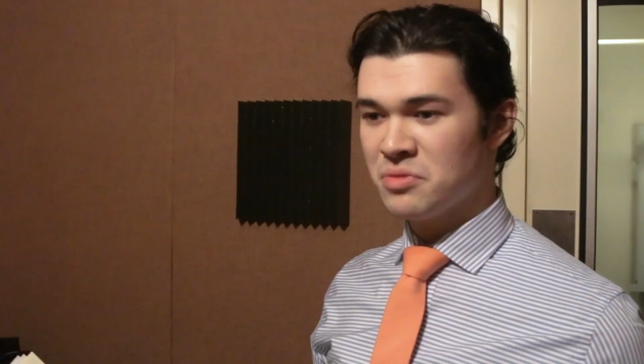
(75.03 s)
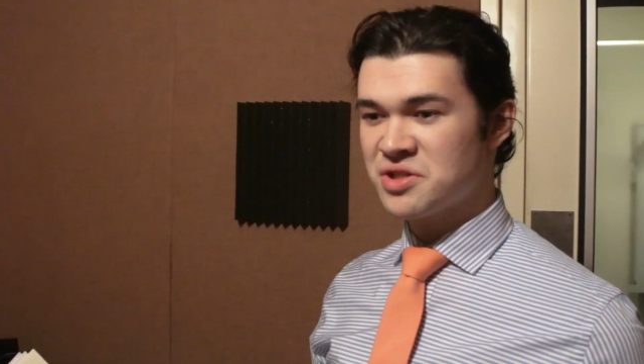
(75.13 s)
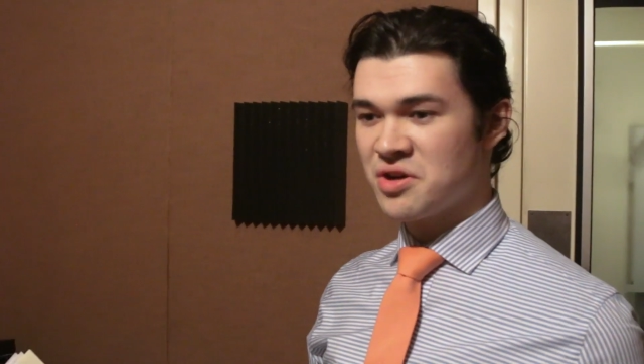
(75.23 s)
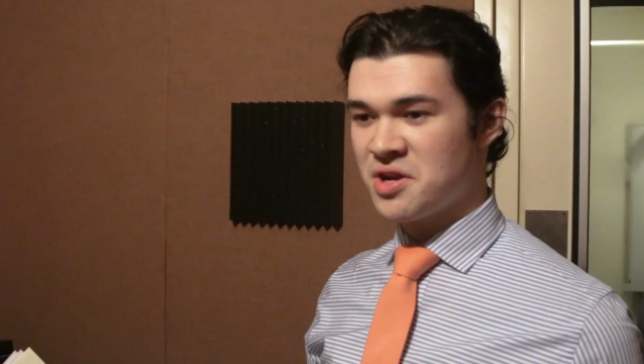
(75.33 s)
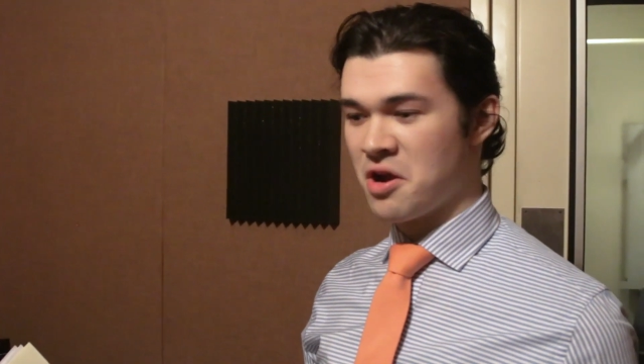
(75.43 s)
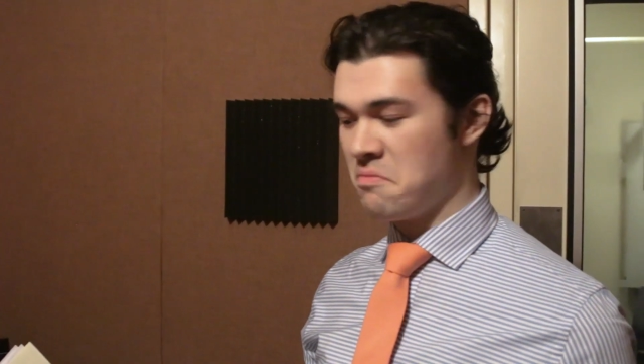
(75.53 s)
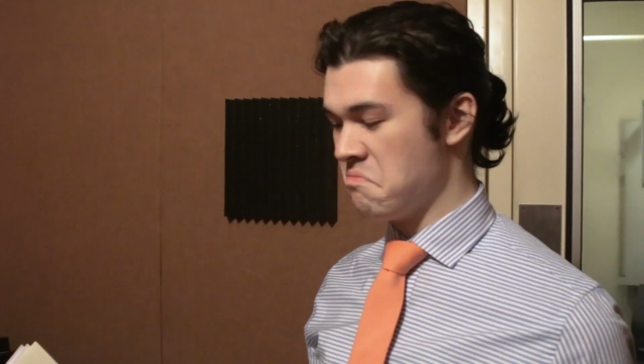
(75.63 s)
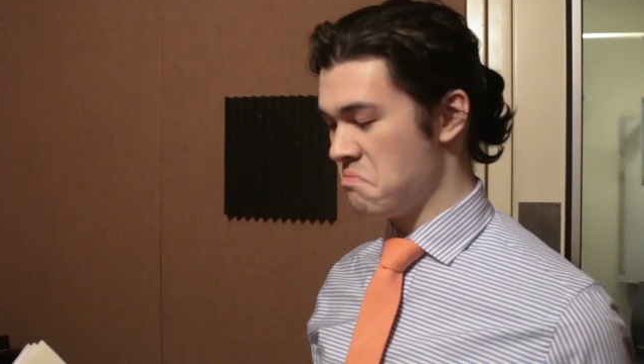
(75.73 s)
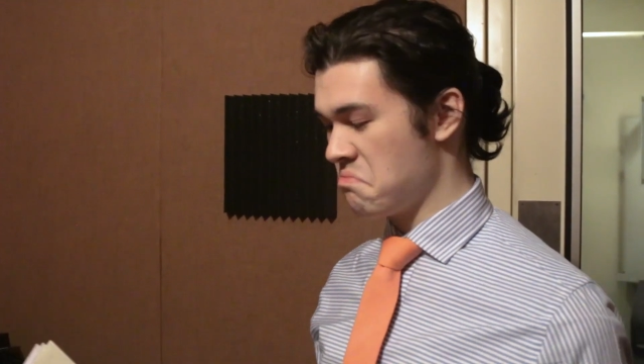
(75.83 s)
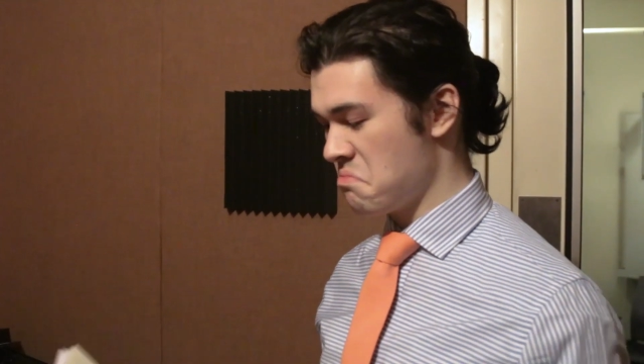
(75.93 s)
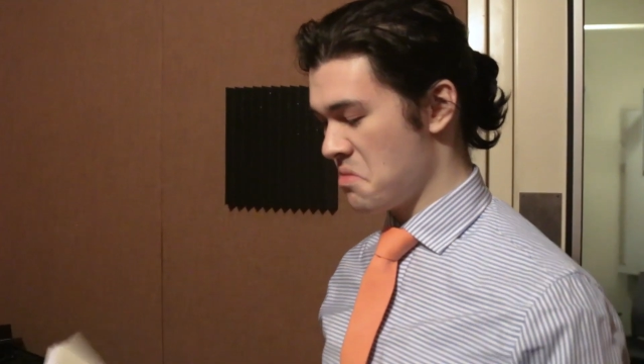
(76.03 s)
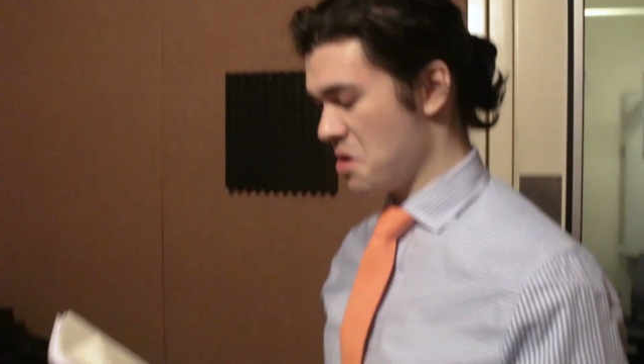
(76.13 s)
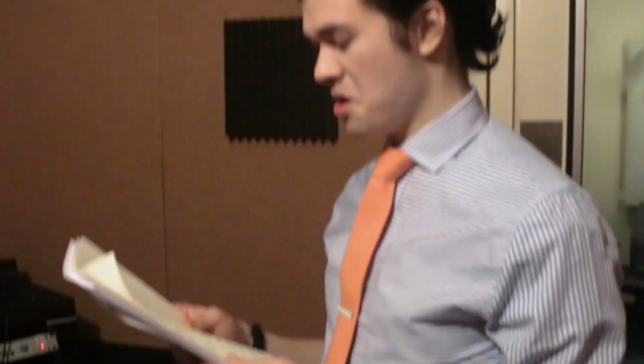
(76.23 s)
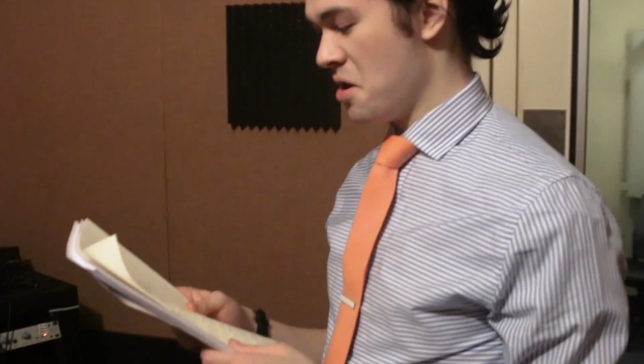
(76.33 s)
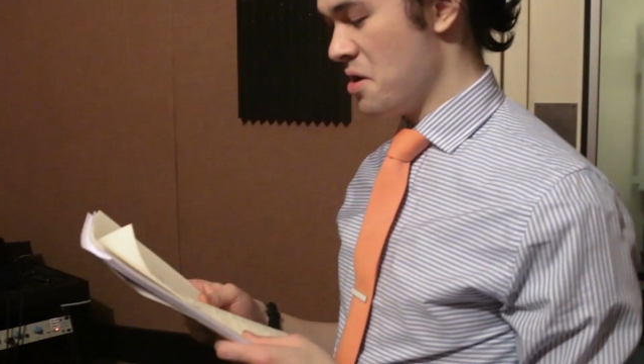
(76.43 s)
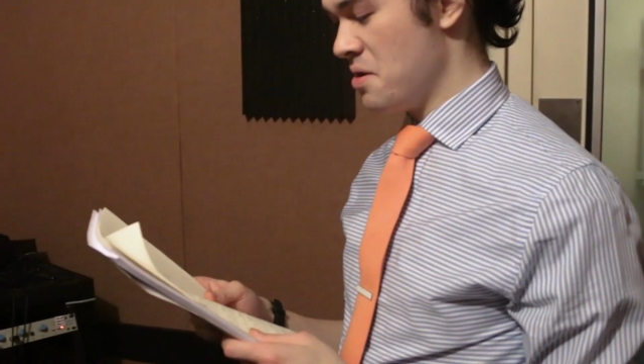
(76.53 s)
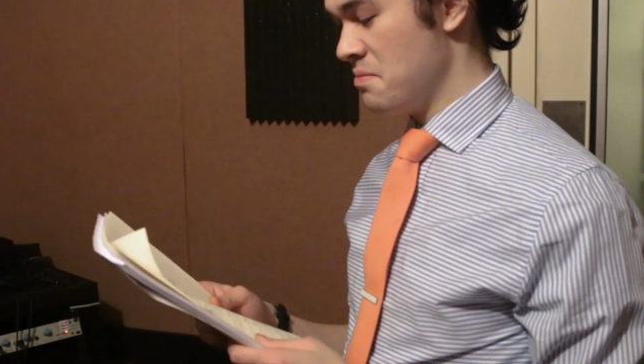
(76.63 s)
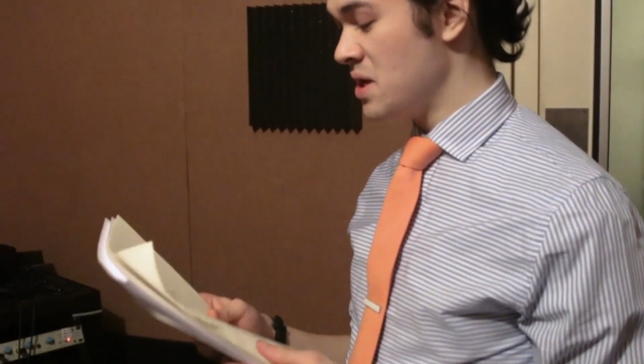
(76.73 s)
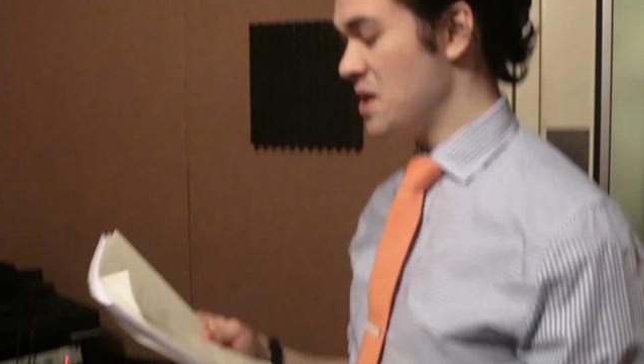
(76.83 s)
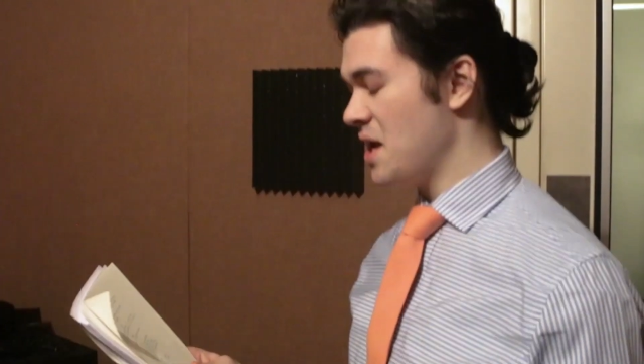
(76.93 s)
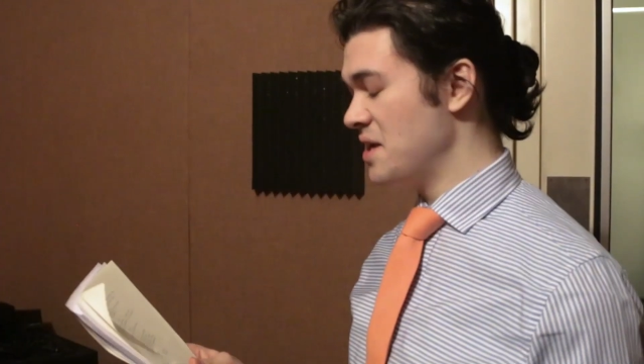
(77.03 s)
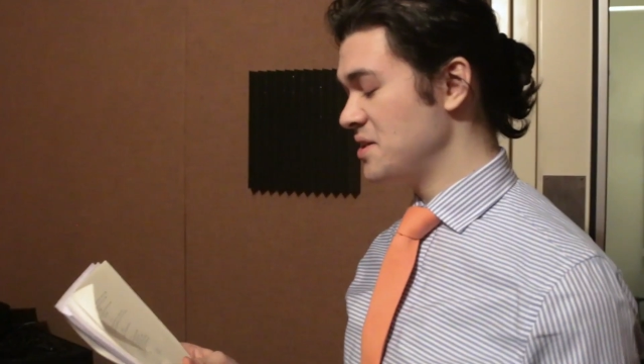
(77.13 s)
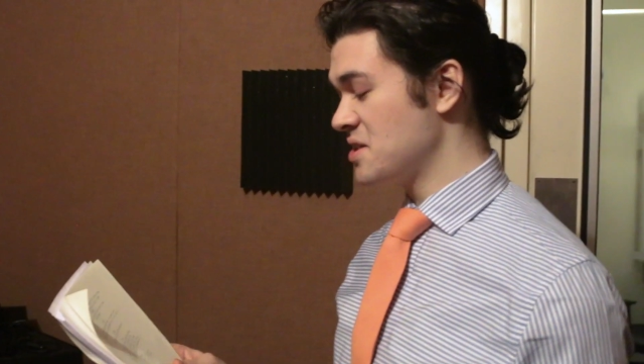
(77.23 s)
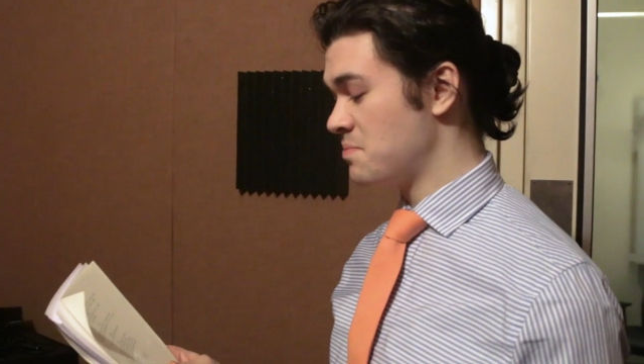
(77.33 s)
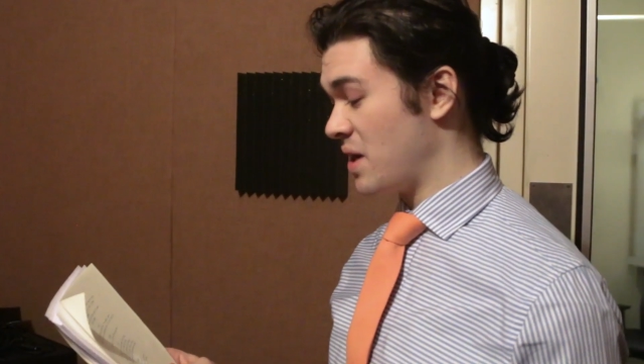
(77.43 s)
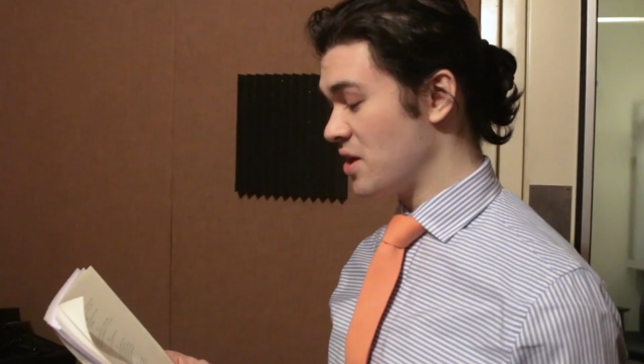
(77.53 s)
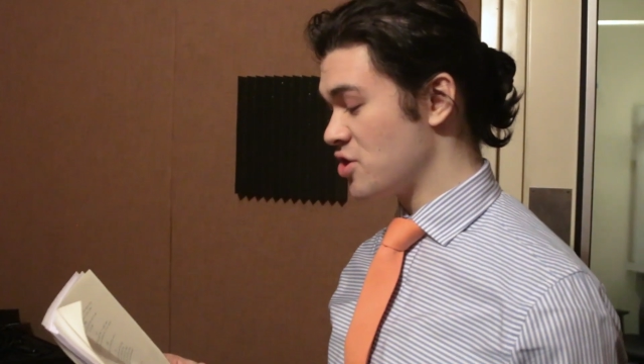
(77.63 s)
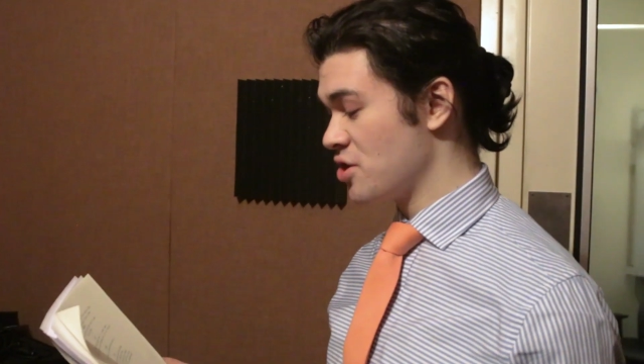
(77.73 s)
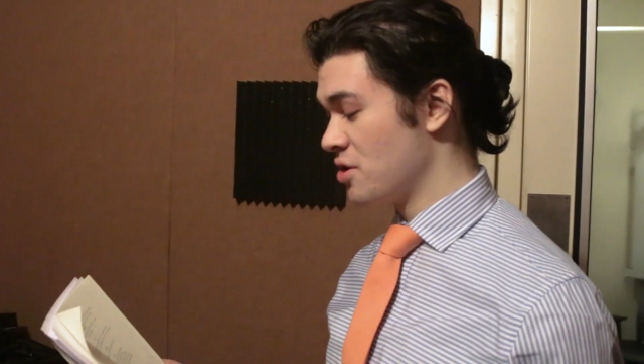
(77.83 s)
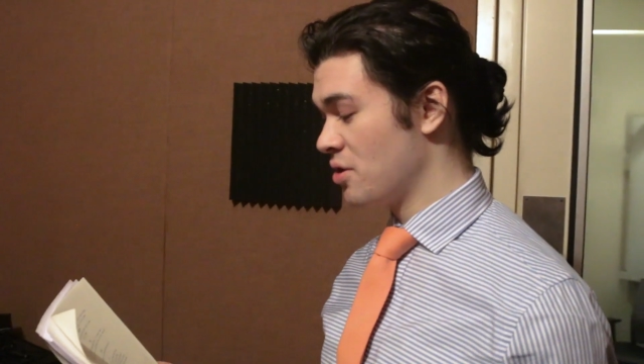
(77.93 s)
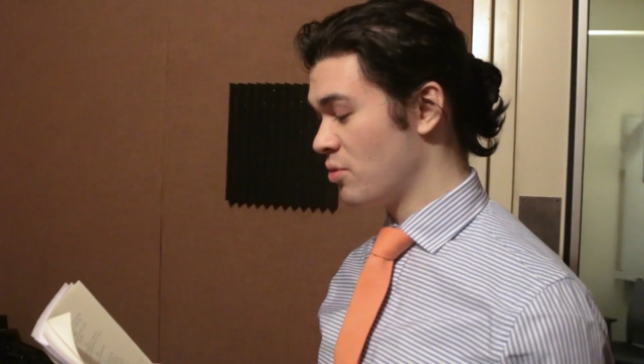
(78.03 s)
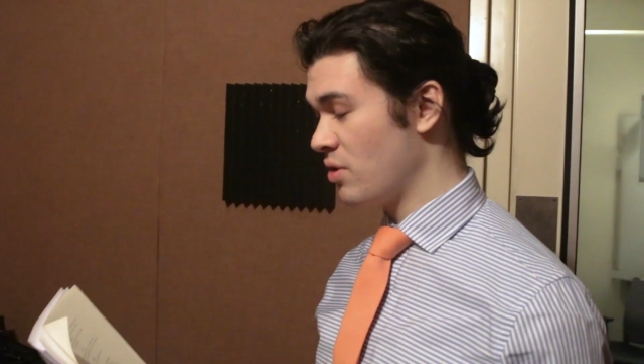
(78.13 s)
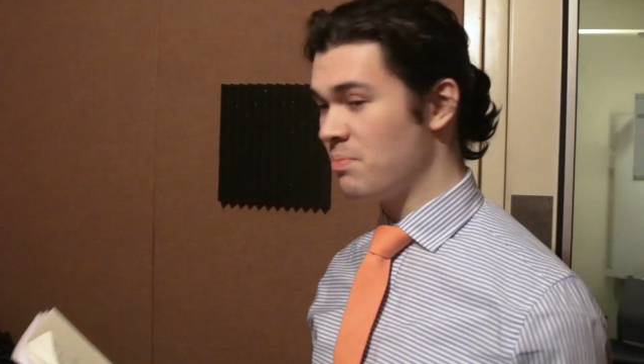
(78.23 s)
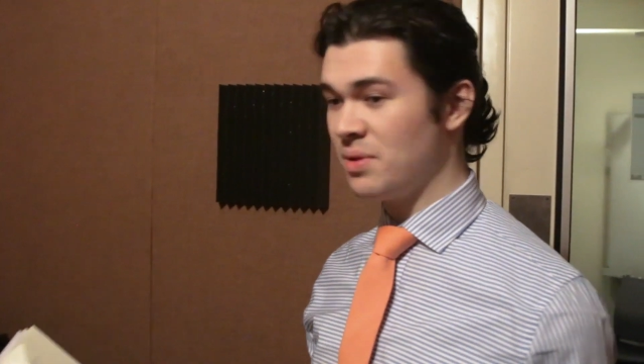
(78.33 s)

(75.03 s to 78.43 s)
Let's start here. Me and this bitch, we